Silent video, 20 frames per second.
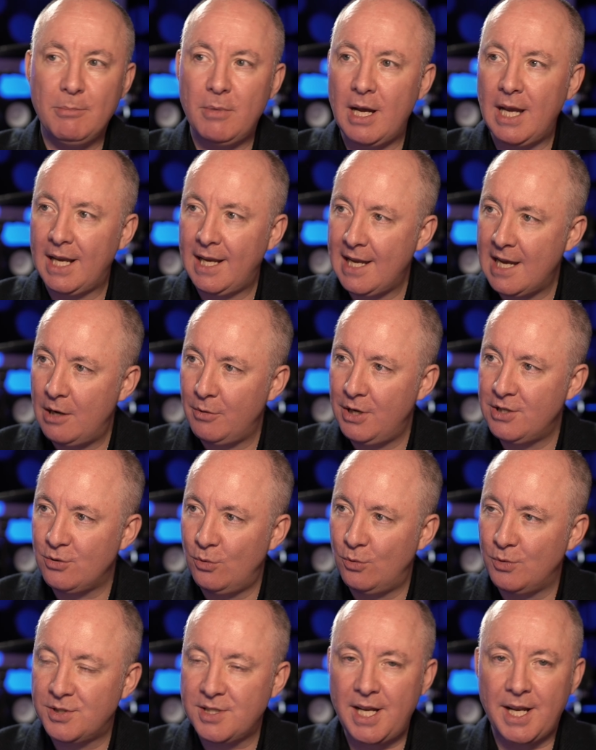My account is
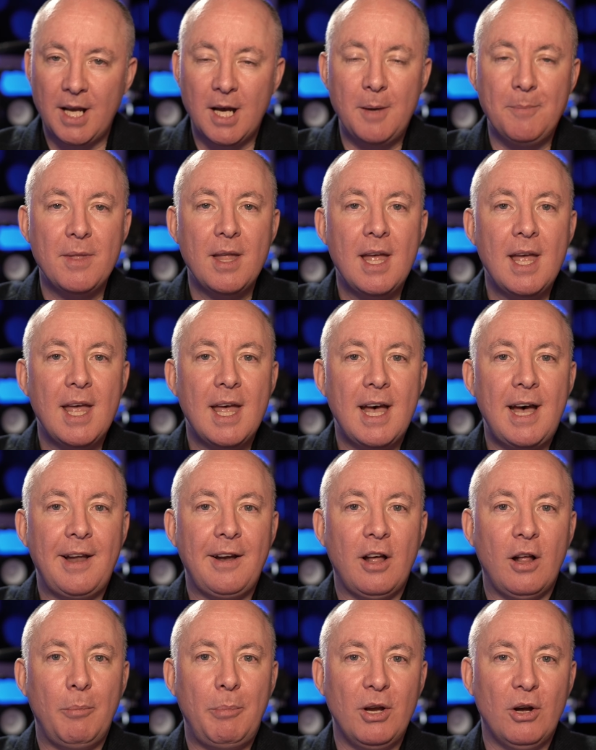all set up
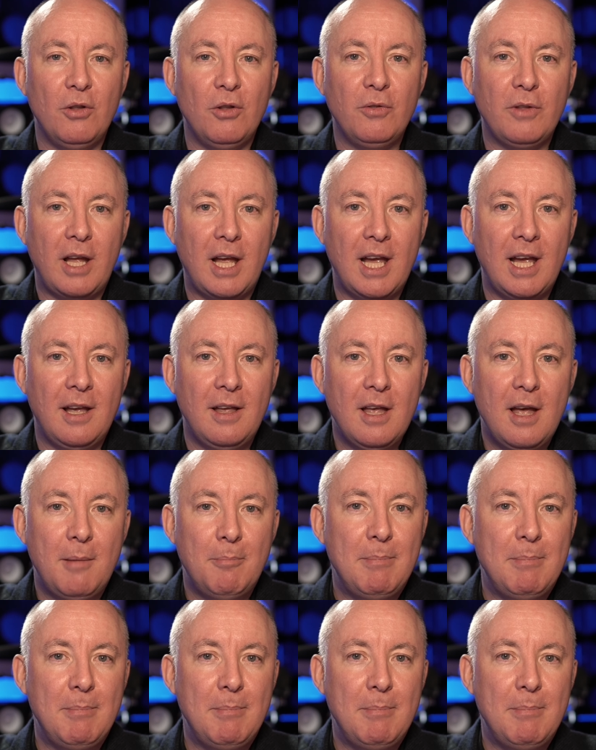and I'll be on there